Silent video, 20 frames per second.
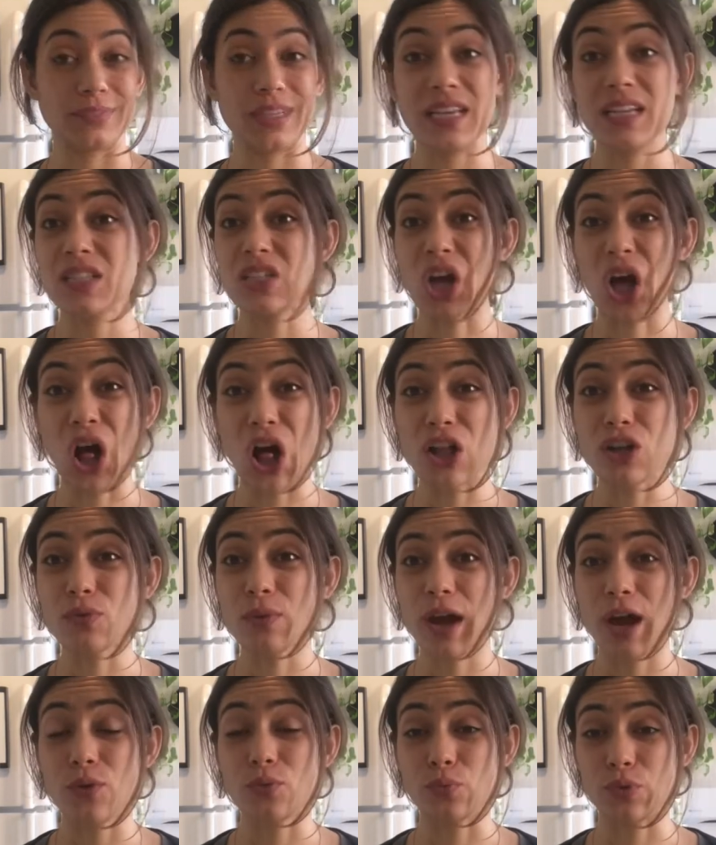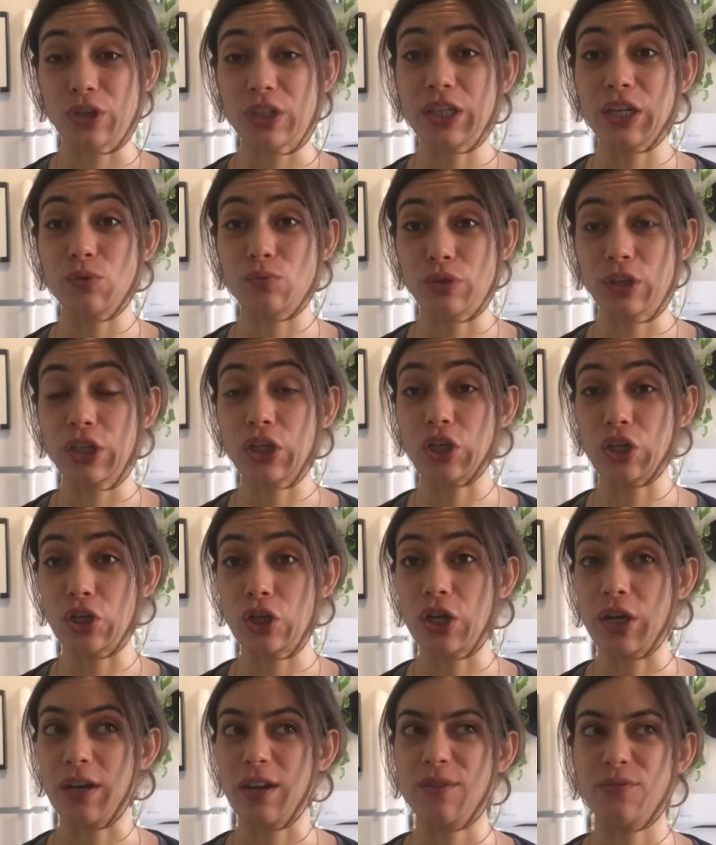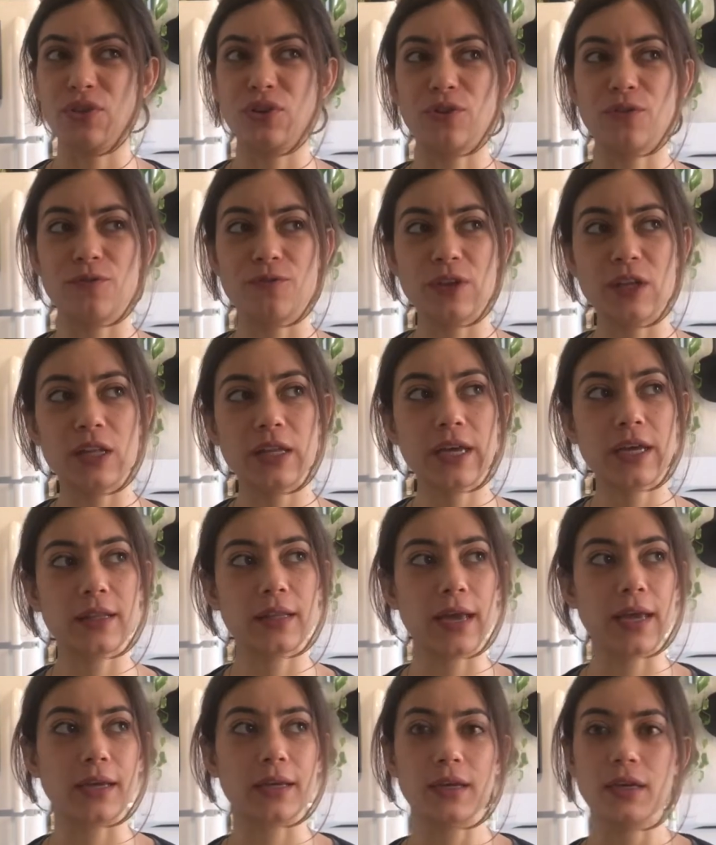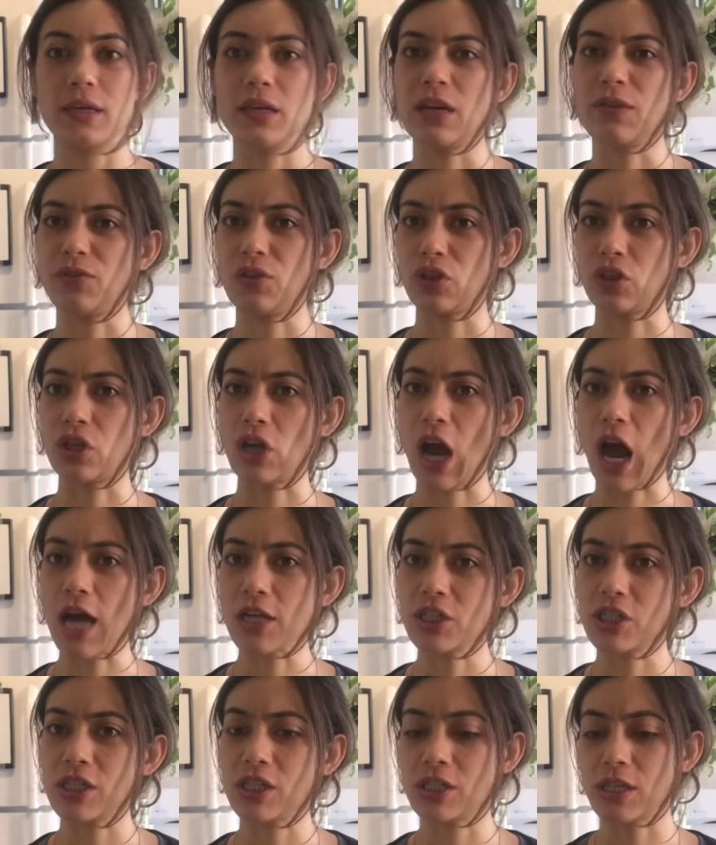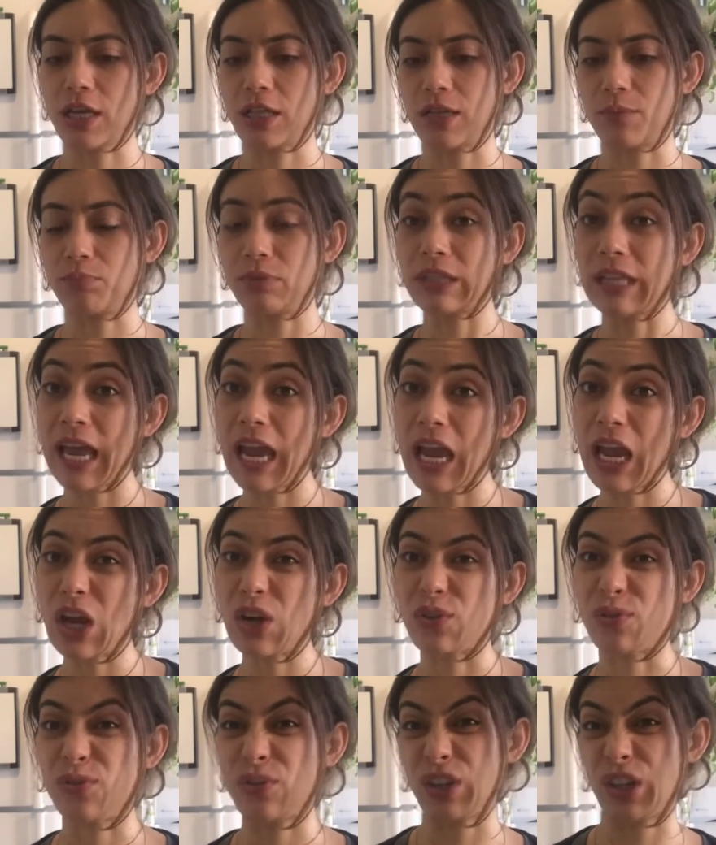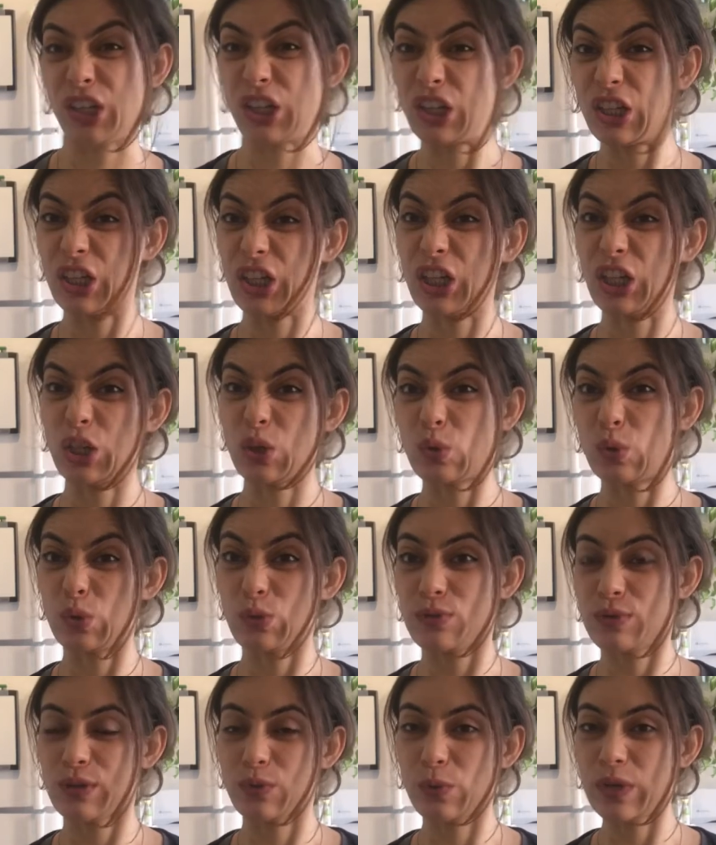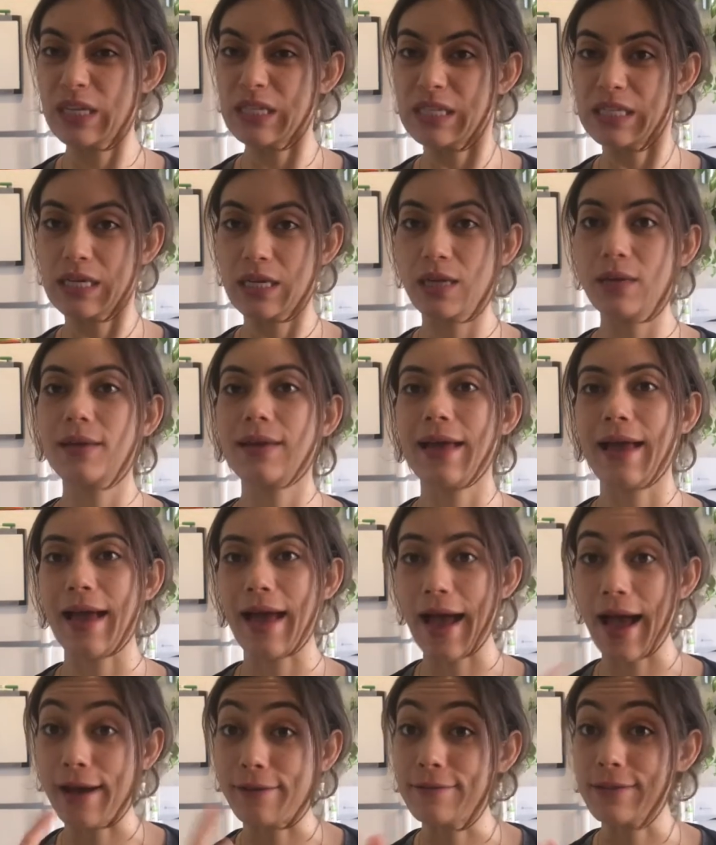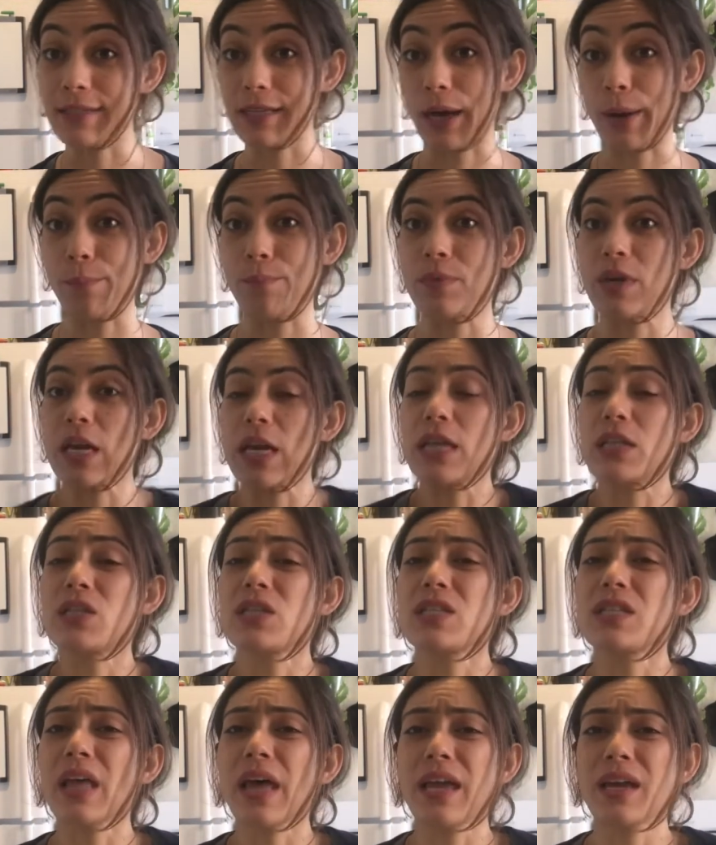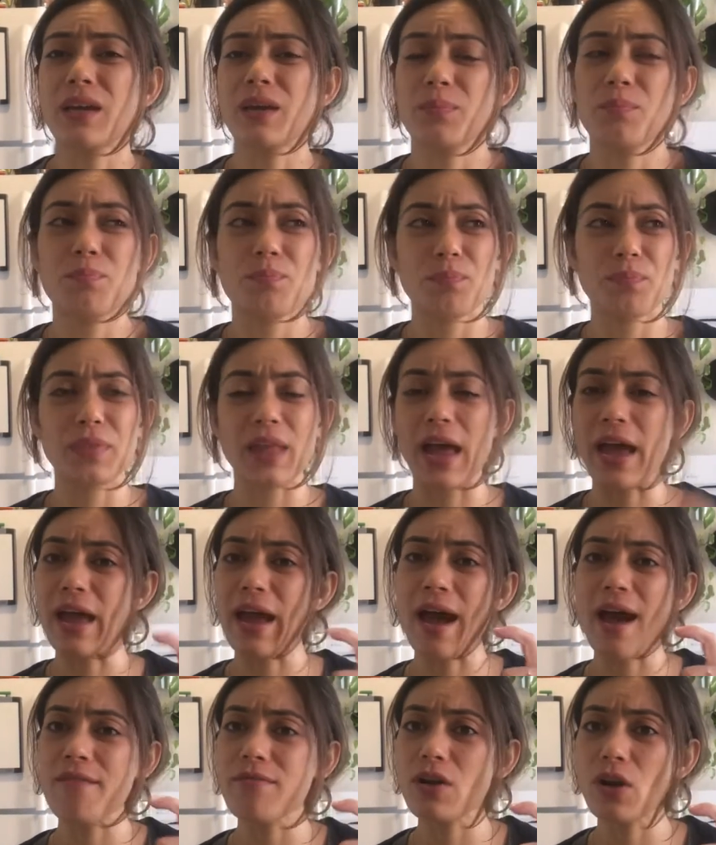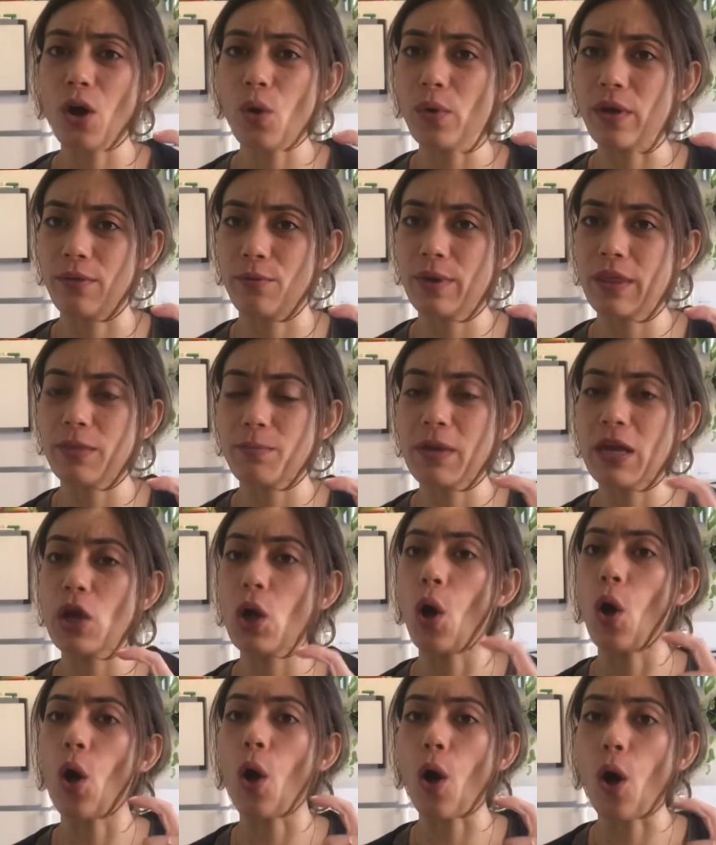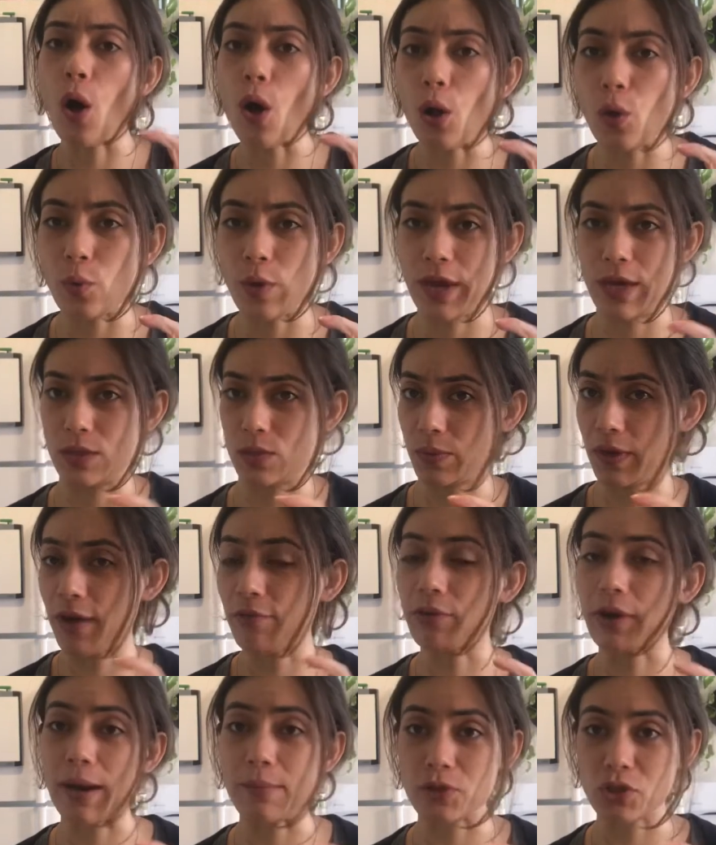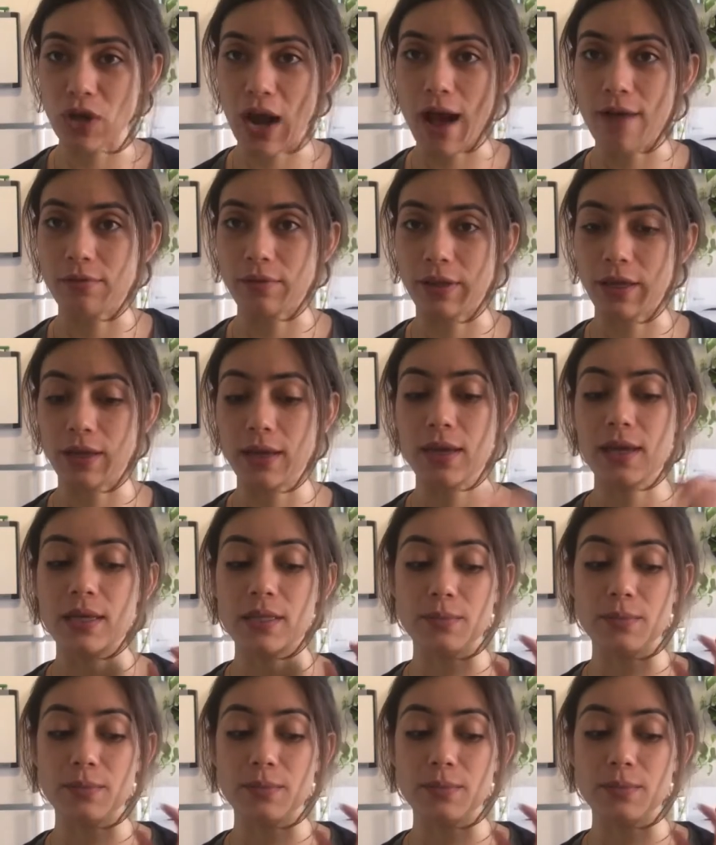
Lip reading: It's all around really, really good. If you're feeling like, if you're nauseous on the plane or feel a little queasy, have some. It's like, I have it all with me always whenever I'm traveling.